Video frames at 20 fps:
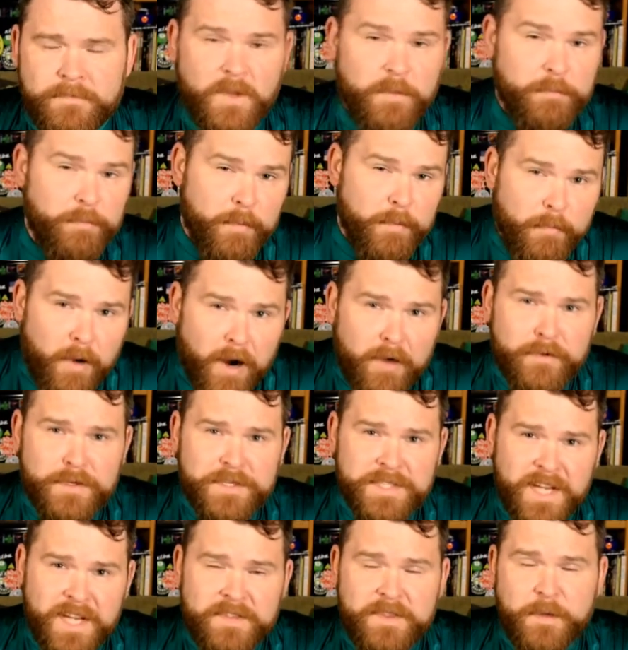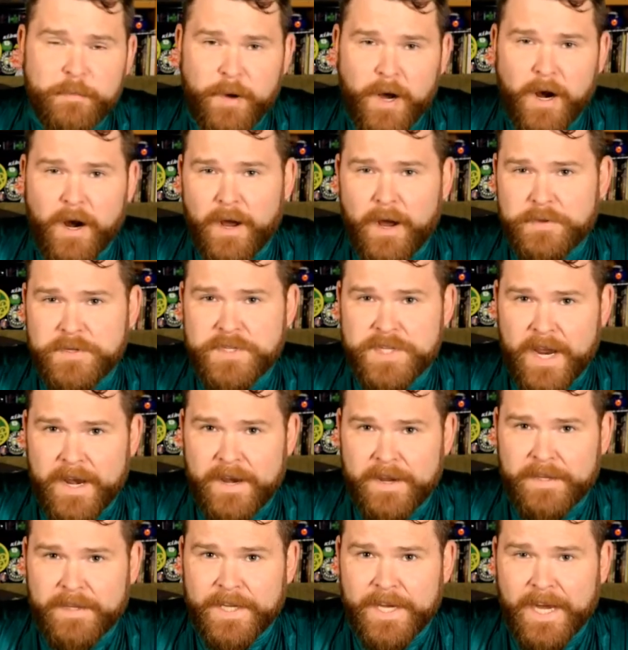But Marvel set the bar
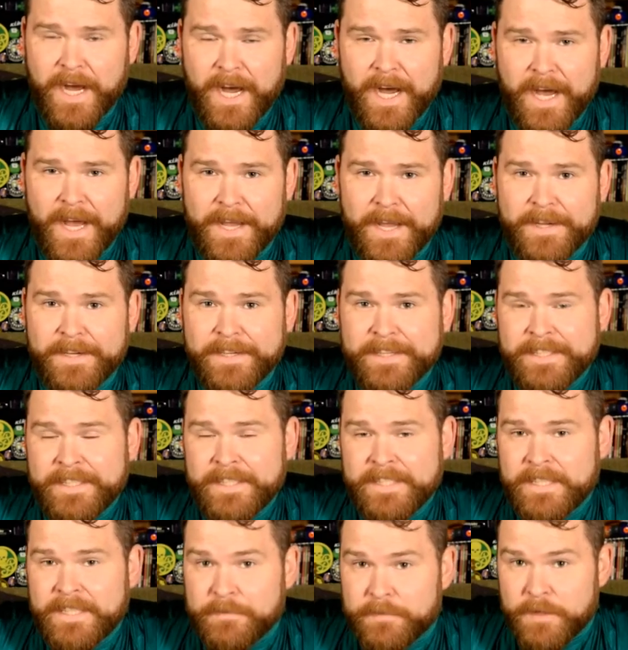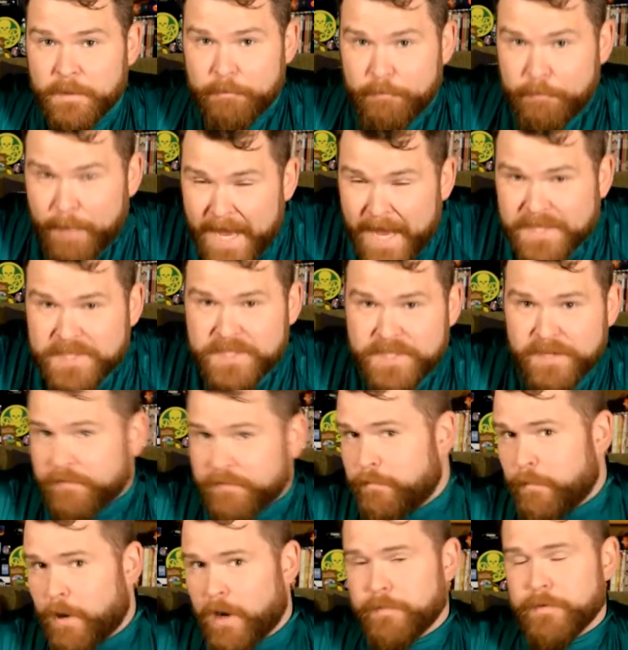outstandingly high. The best
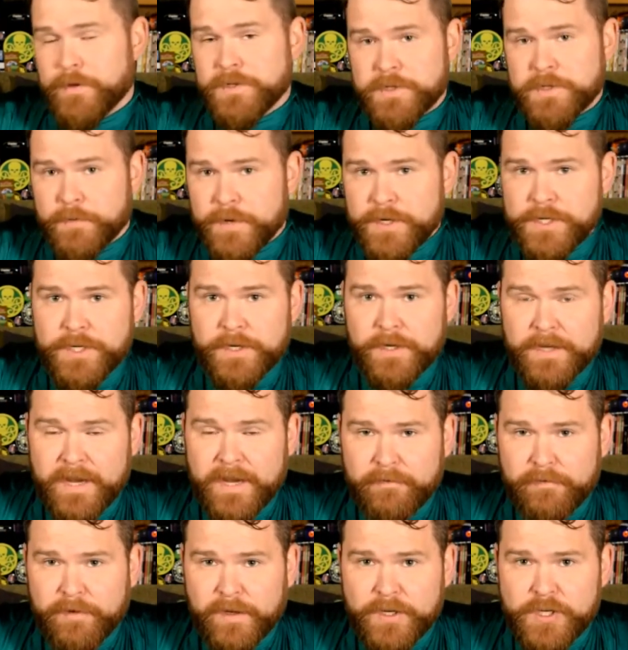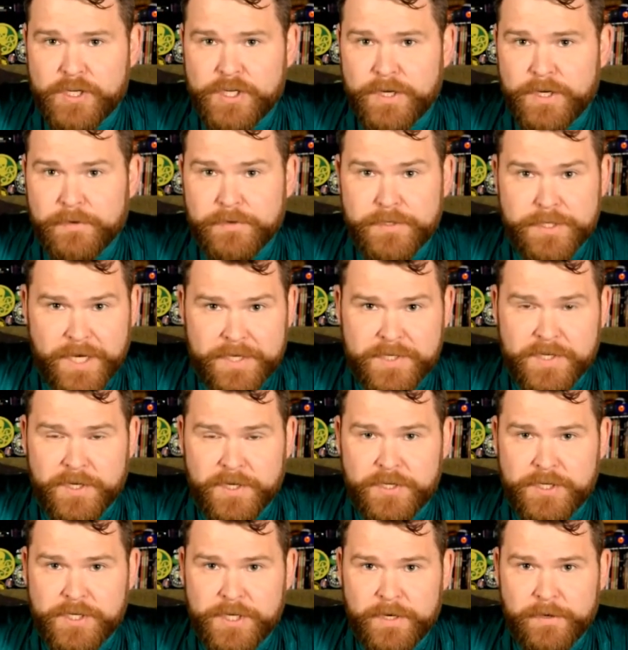of Marvel's original Netflix shows, Jessica
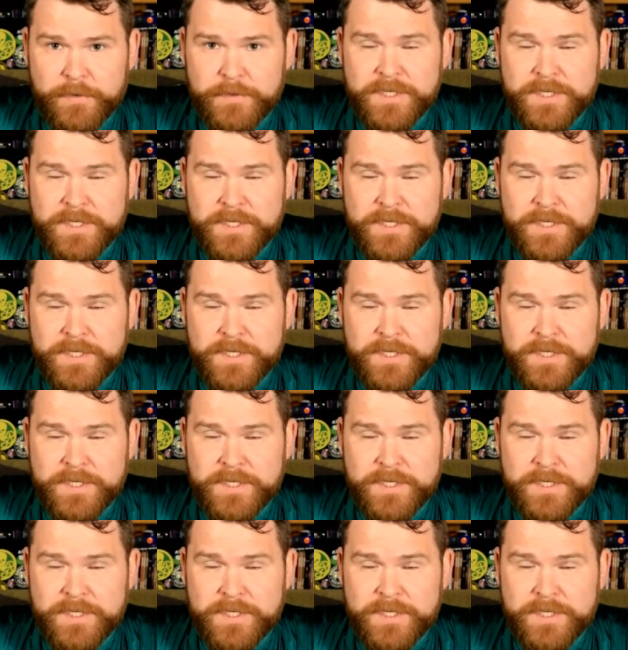Jones,